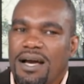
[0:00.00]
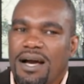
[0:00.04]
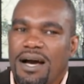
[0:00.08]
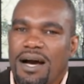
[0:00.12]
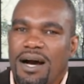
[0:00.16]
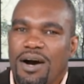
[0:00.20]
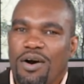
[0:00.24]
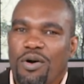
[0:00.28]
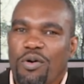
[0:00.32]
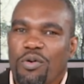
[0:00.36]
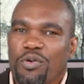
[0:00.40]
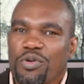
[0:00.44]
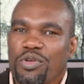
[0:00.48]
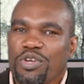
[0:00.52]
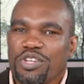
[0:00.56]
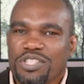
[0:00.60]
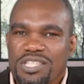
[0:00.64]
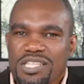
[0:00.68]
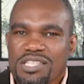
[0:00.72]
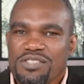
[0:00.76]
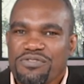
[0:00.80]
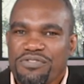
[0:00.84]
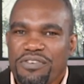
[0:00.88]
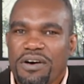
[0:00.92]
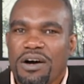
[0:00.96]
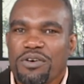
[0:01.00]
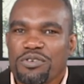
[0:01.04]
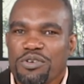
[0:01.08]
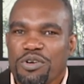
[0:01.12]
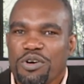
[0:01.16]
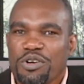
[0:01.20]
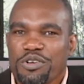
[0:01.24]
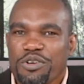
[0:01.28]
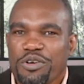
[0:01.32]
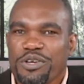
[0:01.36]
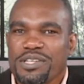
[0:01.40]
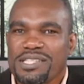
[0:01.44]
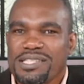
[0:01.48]
uh, you just found
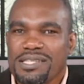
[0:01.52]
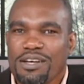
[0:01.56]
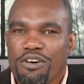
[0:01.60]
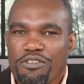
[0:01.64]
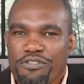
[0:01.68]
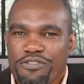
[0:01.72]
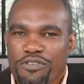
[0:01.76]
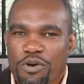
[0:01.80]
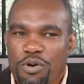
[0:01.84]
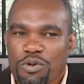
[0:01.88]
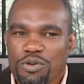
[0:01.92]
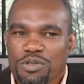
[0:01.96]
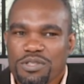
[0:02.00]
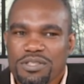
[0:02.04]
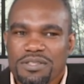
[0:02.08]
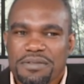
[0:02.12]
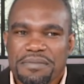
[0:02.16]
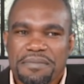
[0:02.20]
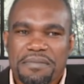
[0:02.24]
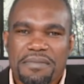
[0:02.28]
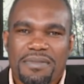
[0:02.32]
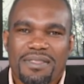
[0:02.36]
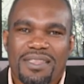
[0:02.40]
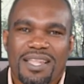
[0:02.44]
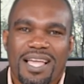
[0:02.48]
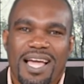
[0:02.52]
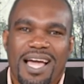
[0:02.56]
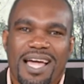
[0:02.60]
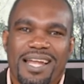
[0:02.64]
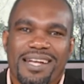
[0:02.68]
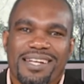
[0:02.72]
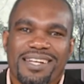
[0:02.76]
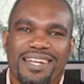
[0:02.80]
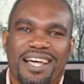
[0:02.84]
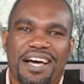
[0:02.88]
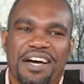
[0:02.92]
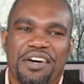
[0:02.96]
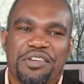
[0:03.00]
on your cell phone
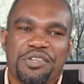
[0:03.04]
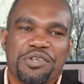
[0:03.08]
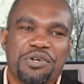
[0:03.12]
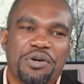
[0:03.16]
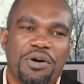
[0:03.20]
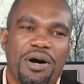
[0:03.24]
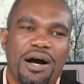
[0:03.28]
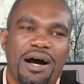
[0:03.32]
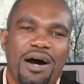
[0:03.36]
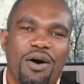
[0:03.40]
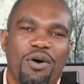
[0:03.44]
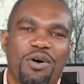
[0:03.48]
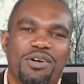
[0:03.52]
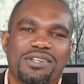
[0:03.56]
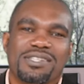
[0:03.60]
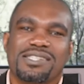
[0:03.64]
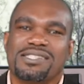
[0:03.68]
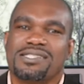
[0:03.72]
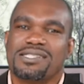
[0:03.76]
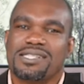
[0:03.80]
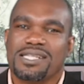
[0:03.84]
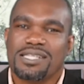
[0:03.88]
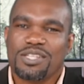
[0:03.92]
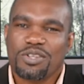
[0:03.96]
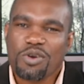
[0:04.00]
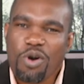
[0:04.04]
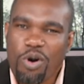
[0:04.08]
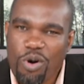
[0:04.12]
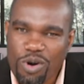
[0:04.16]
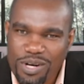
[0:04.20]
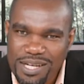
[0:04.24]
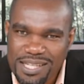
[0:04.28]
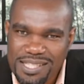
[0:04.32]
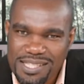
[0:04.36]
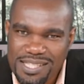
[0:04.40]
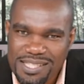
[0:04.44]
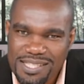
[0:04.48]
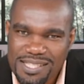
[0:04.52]
and uh, you are on street
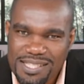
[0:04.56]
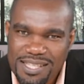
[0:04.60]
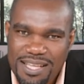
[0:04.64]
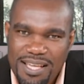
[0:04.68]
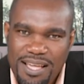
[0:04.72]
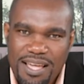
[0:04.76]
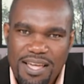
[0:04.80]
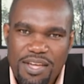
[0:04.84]
corners,